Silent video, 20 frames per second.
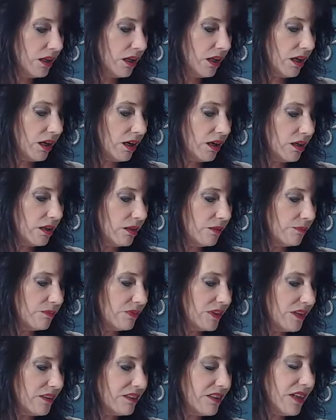
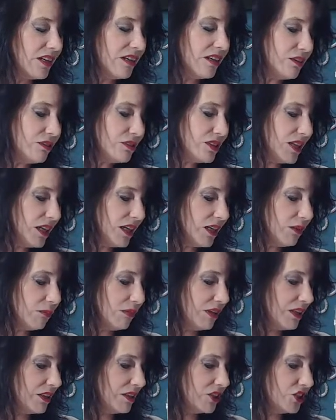Um, thank you,
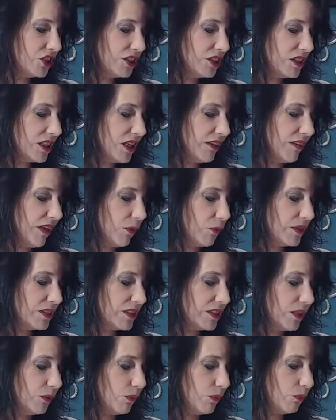Tammy. She said that
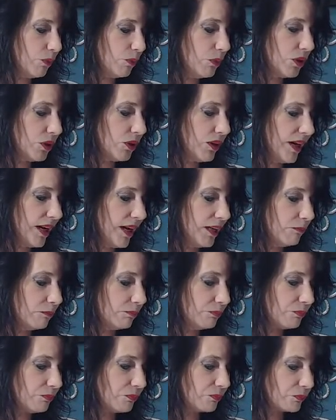whiskey and women were great.
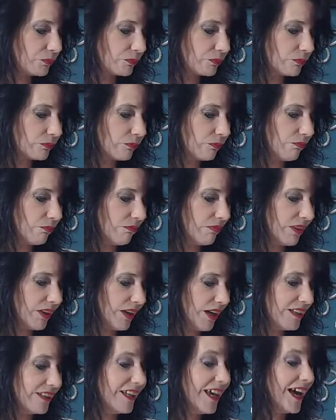
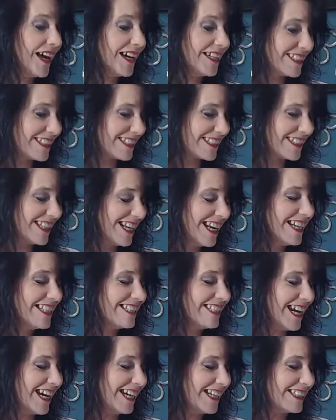Yes.
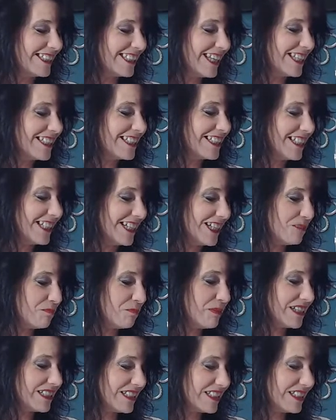Dana says to eat
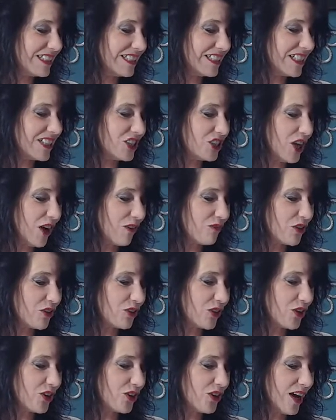pixie sticks, you have to
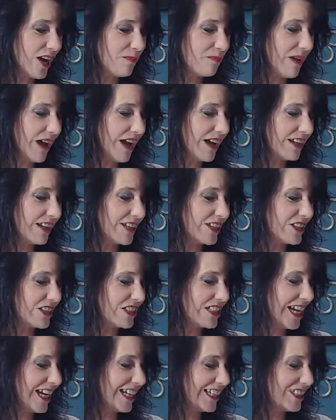throw your head back like you're
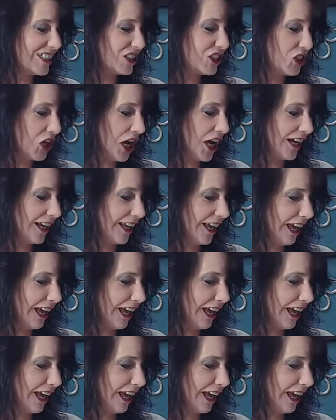taking a shot.